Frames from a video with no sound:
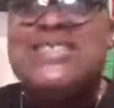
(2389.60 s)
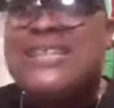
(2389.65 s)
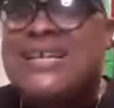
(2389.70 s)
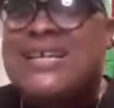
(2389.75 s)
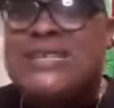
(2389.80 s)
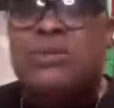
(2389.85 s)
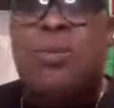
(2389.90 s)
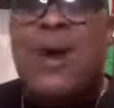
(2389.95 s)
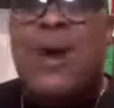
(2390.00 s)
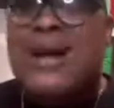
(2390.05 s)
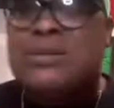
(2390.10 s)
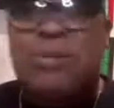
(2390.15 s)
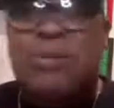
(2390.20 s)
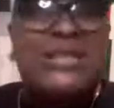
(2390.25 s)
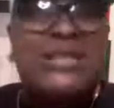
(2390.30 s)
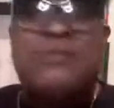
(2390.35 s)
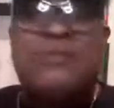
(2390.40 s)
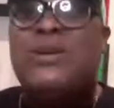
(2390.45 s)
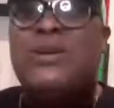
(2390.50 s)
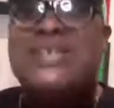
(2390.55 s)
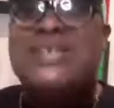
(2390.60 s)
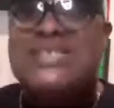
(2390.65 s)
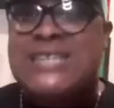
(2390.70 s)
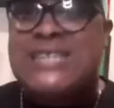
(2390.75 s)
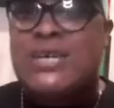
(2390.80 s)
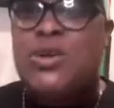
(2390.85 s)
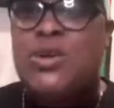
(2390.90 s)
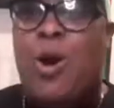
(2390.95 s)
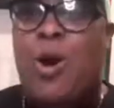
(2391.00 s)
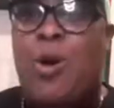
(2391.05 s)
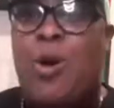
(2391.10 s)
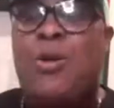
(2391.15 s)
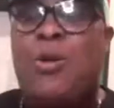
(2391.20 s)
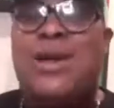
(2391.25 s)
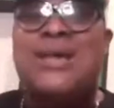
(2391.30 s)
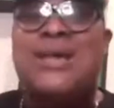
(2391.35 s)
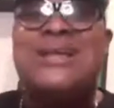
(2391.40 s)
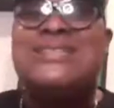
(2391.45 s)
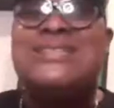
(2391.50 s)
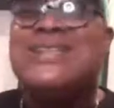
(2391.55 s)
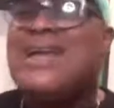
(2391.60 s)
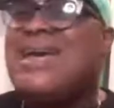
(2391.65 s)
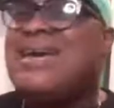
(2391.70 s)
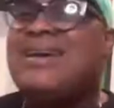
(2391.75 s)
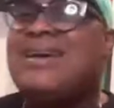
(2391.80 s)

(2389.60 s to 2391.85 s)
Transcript: is what? What is Pulisic now? It's like